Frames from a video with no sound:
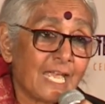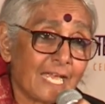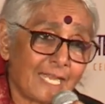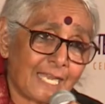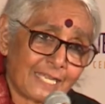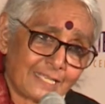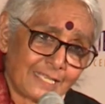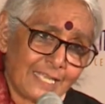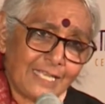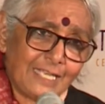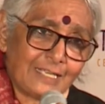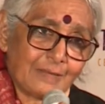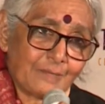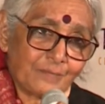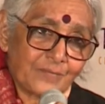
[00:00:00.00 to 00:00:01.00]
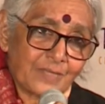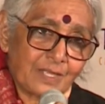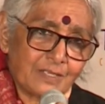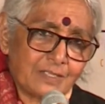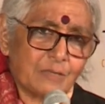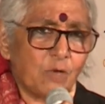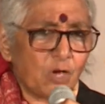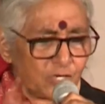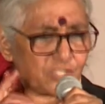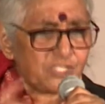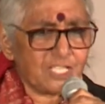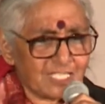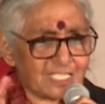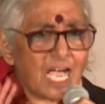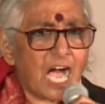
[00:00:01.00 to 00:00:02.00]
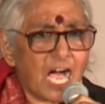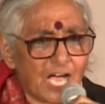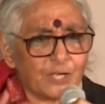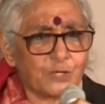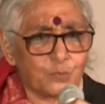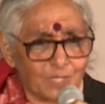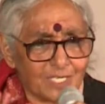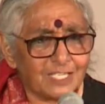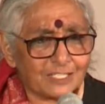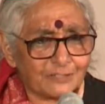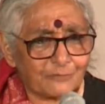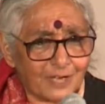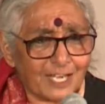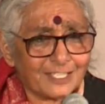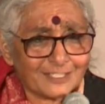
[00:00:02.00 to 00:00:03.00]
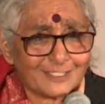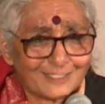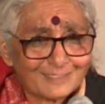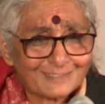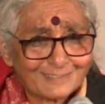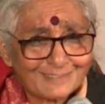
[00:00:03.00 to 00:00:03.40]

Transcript: And I think democracy is hard work, friends.